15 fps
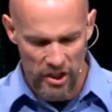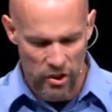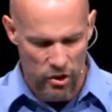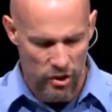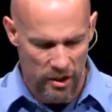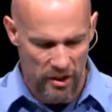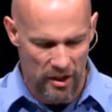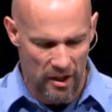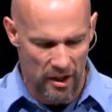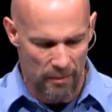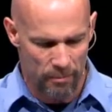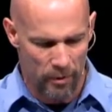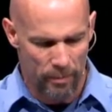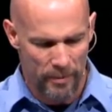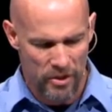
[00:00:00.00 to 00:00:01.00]
He took the
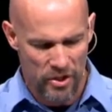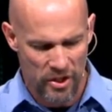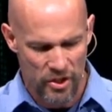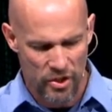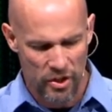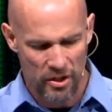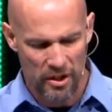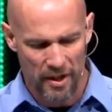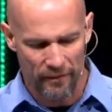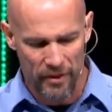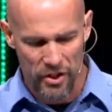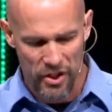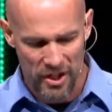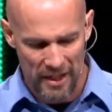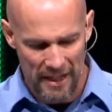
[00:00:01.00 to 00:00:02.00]
humble position of
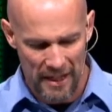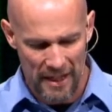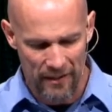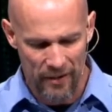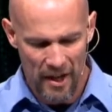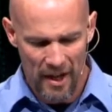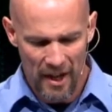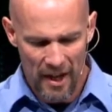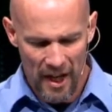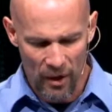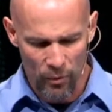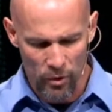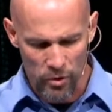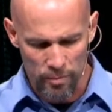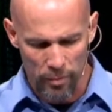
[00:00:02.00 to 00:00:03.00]
a slave
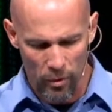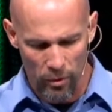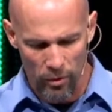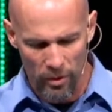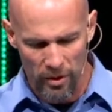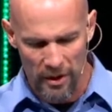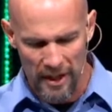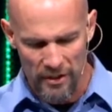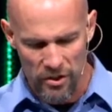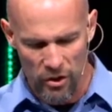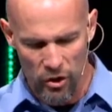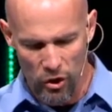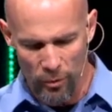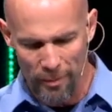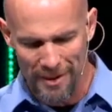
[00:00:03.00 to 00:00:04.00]
and was born as a
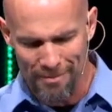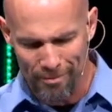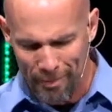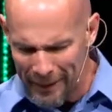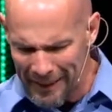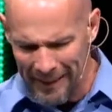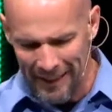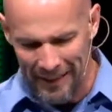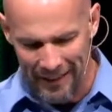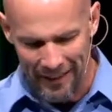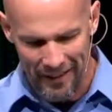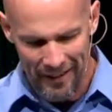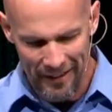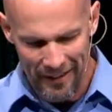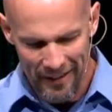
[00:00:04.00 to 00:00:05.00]
human being
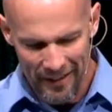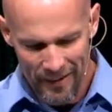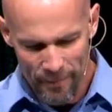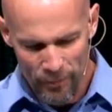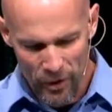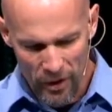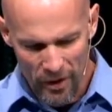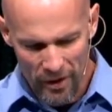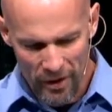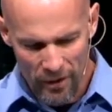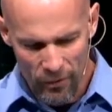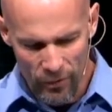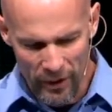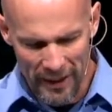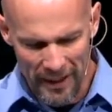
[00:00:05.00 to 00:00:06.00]

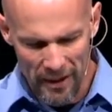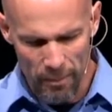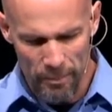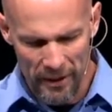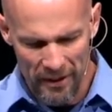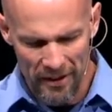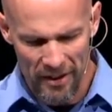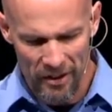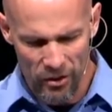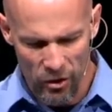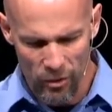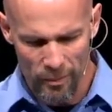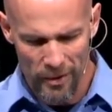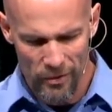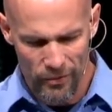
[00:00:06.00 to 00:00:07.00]
when he appeared in
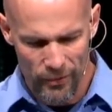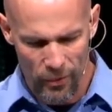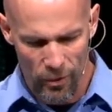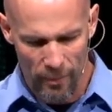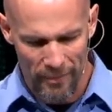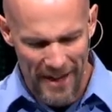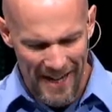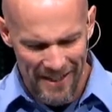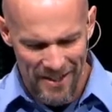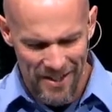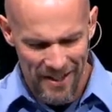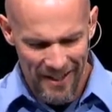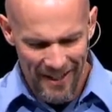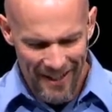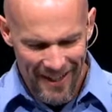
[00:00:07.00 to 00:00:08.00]
human form.
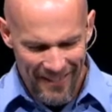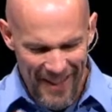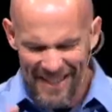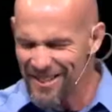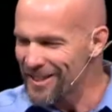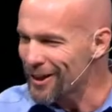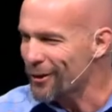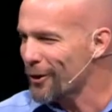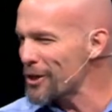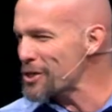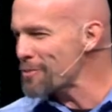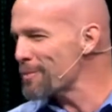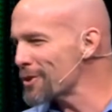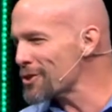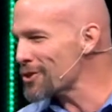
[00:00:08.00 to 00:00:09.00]
That's, that's the
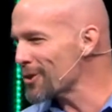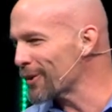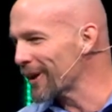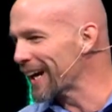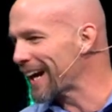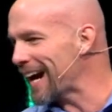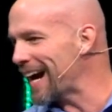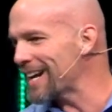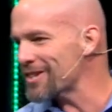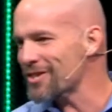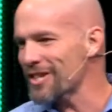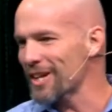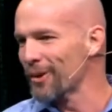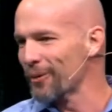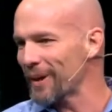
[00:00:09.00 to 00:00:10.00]
Christmas story, guys.
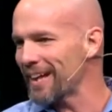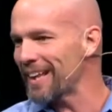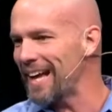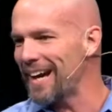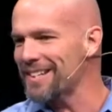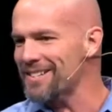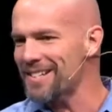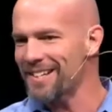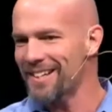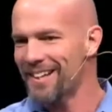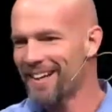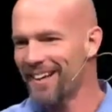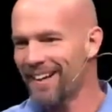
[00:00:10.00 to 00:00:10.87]
Do you realize it?